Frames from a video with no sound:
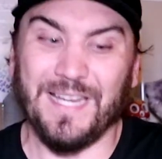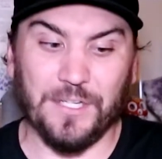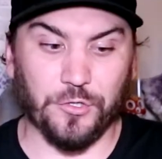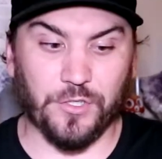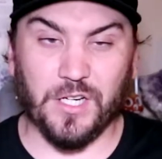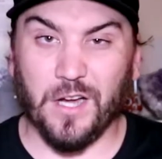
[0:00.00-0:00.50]

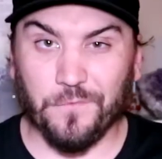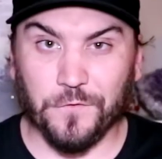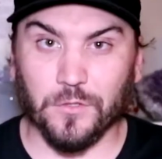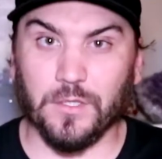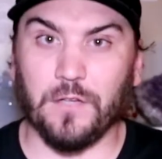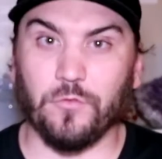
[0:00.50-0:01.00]
and your
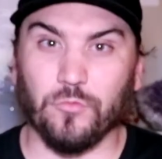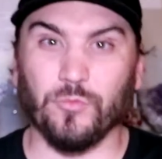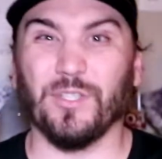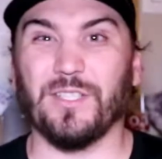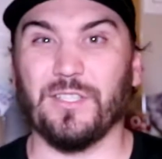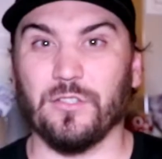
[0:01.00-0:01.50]
comfort level
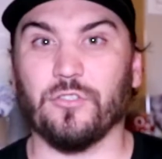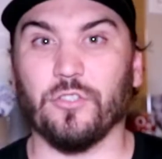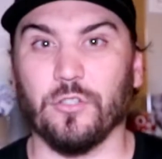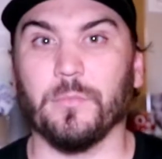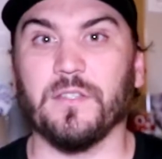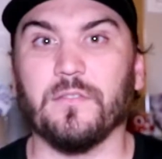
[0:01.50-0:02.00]
really
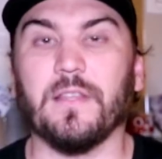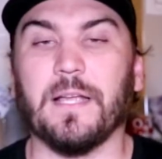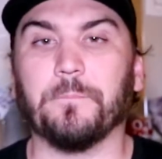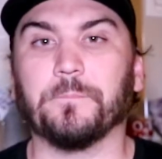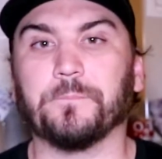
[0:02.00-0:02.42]
determines that.